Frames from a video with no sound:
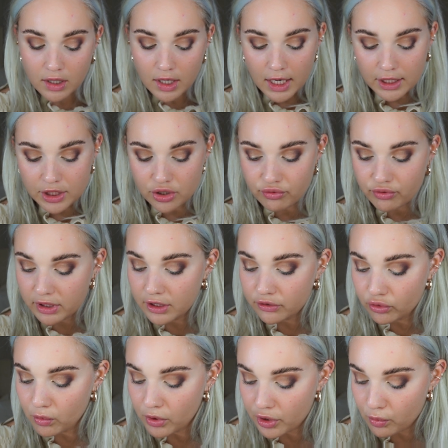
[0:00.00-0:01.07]
And you really
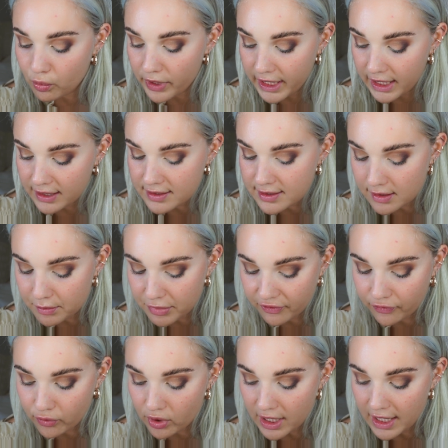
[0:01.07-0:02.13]
don't want to wait
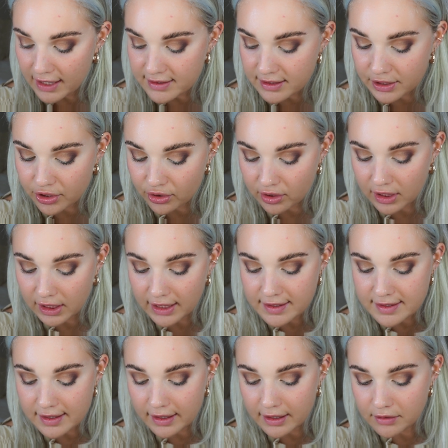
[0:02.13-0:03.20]
before adding your
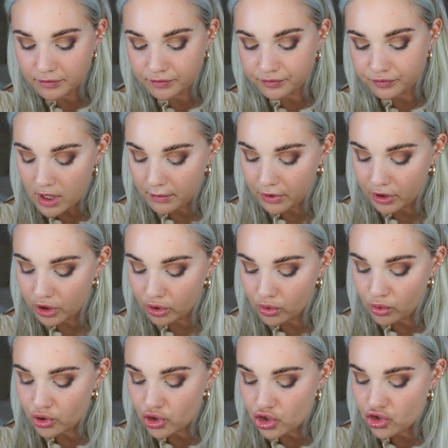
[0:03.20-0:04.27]
glitter. I'm going to
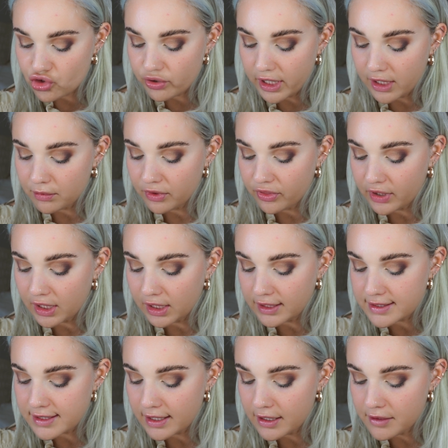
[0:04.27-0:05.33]
go straight in with the
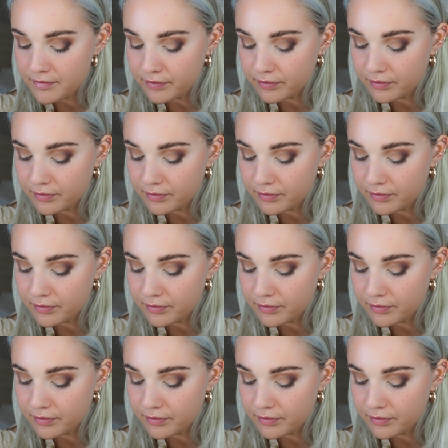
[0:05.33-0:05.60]
glitter